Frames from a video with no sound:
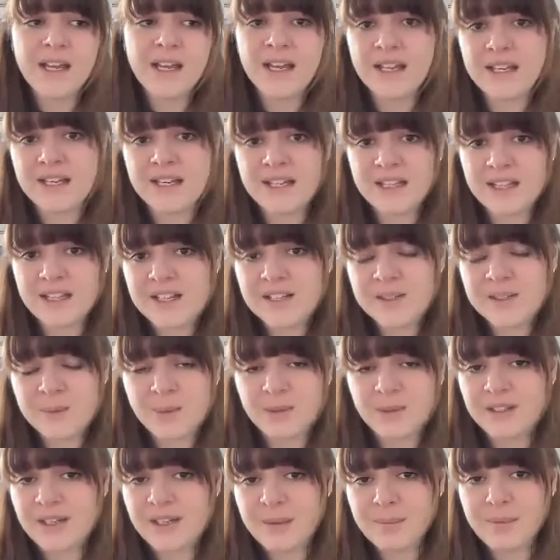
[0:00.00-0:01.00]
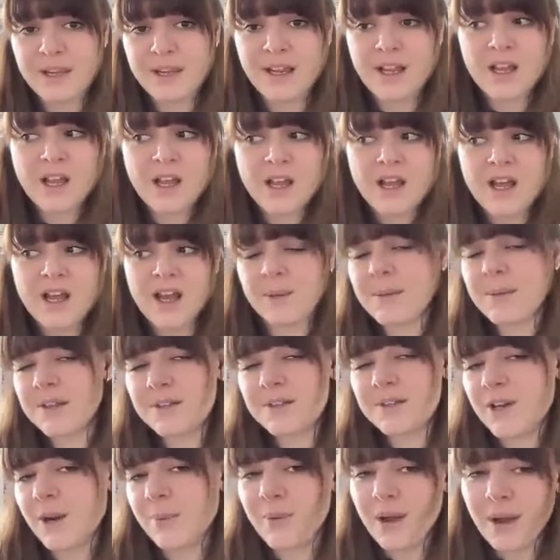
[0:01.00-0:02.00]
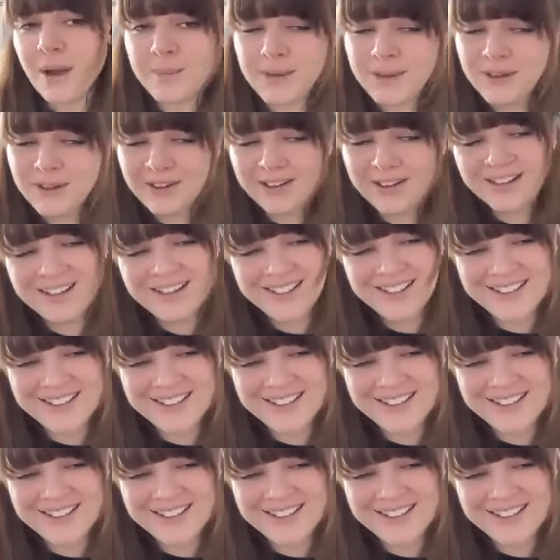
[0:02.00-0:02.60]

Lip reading: And I think it's worth naming, book bans are not popular